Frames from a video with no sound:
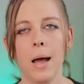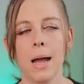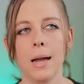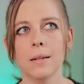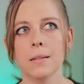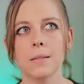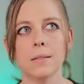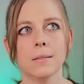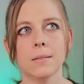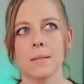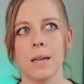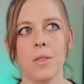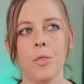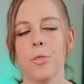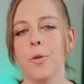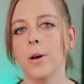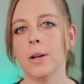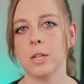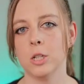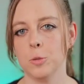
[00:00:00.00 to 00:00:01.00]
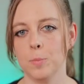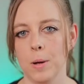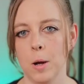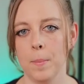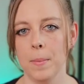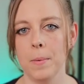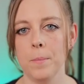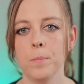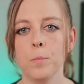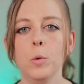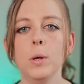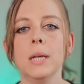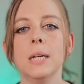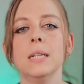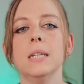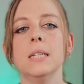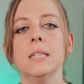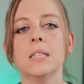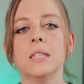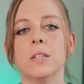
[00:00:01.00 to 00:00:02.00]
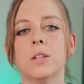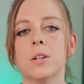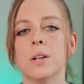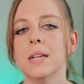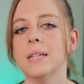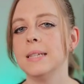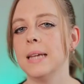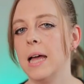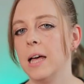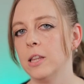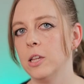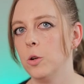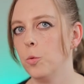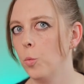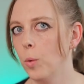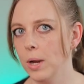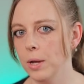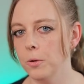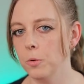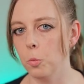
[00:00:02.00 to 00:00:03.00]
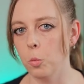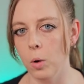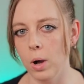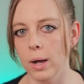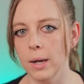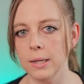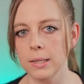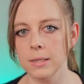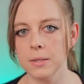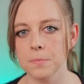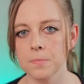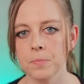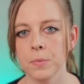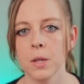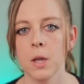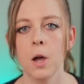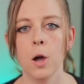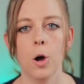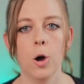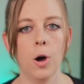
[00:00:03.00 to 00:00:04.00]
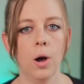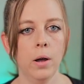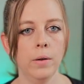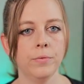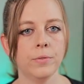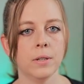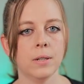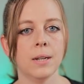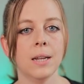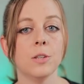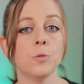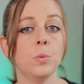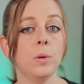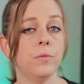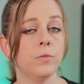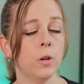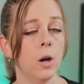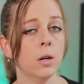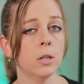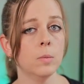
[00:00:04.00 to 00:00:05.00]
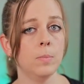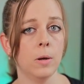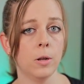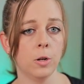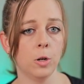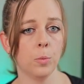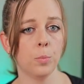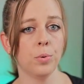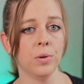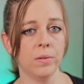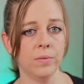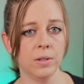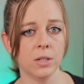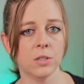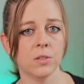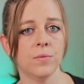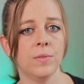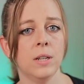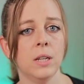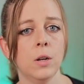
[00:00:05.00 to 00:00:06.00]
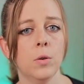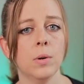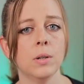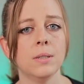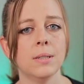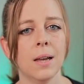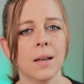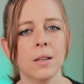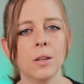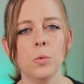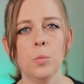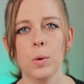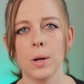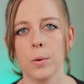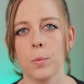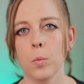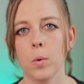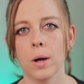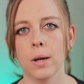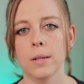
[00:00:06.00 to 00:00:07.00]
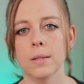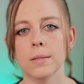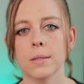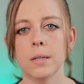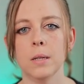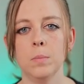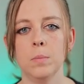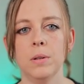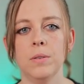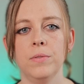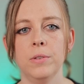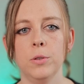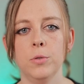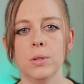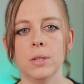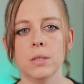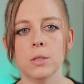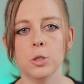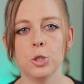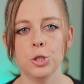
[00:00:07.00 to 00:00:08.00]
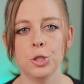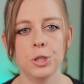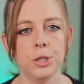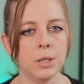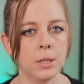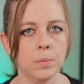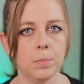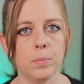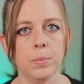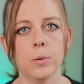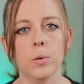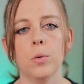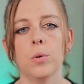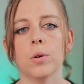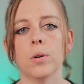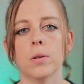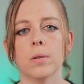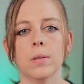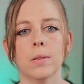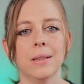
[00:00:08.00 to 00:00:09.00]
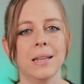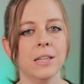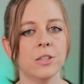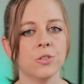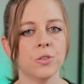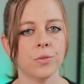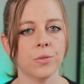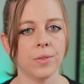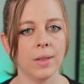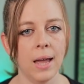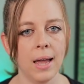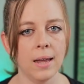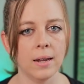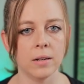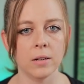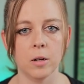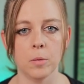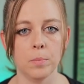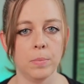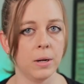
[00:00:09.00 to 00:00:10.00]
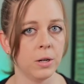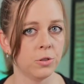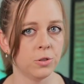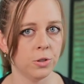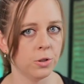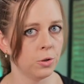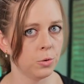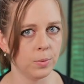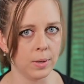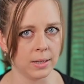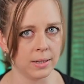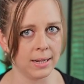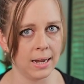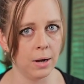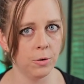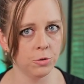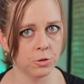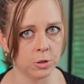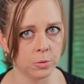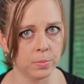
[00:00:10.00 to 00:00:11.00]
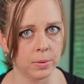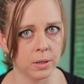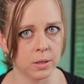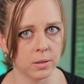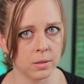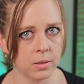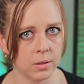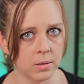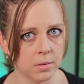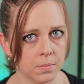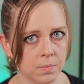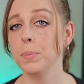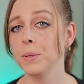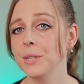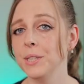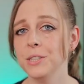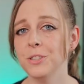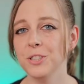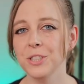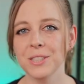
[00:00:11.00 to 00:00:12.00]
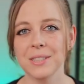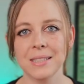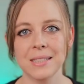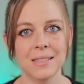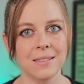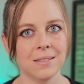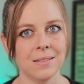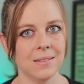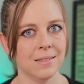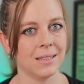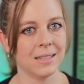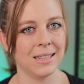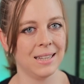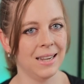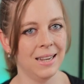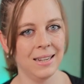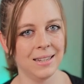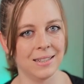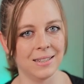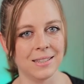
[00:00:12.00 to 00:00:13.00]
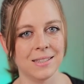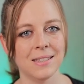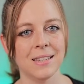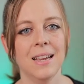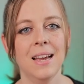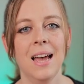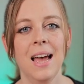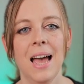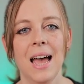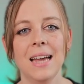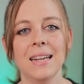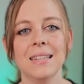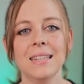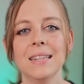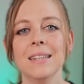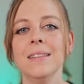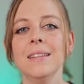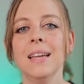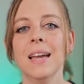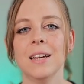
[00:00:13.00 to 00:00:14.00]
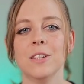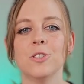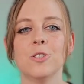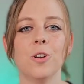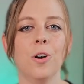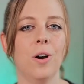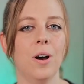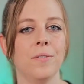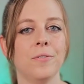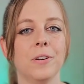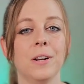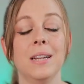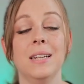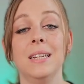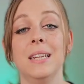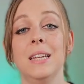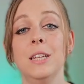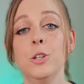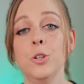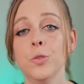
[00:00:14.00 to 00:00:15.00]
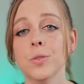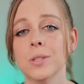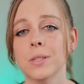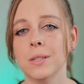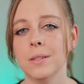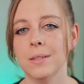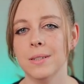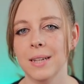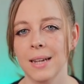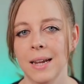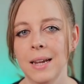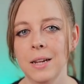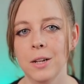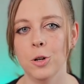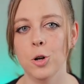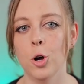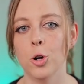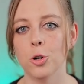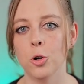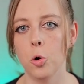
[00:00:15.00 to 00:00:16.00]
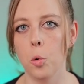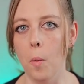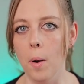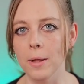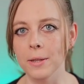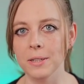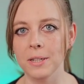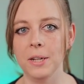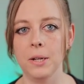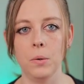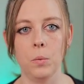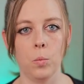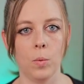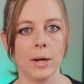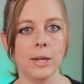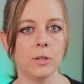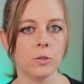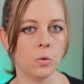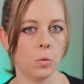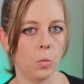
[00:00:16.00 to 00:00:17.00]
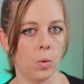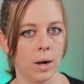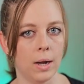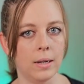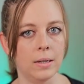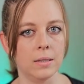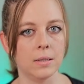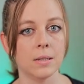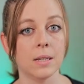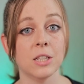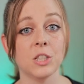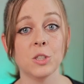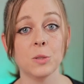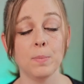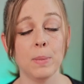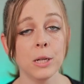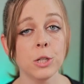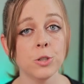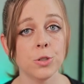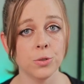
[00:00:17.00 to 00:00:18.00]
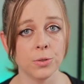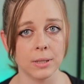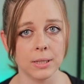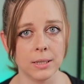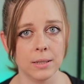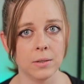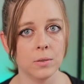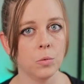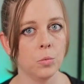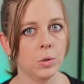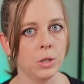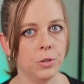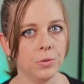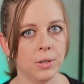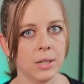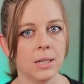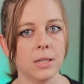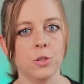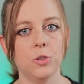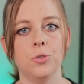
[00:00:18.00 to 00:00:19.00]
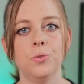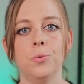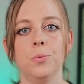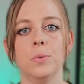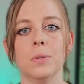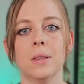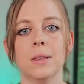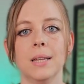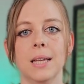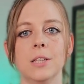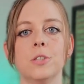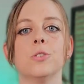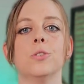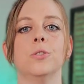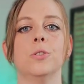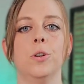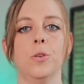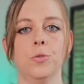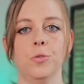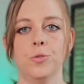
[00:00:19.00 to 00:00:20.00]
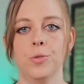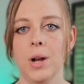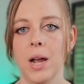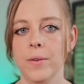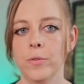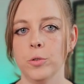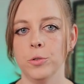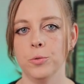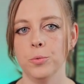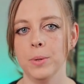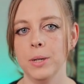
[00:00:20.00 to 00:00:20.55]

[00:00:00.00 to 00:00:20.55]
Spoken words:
As a thought experiment, we can consider Italian white wines. Often, as we've talked about in a previous video, Italian white wines can be viewed as cheap or lesser than compared to their red counterparts. But this just isn't the case, and Italy has to offer an interesting take on quality white wines, especially when you get into lesser known traveled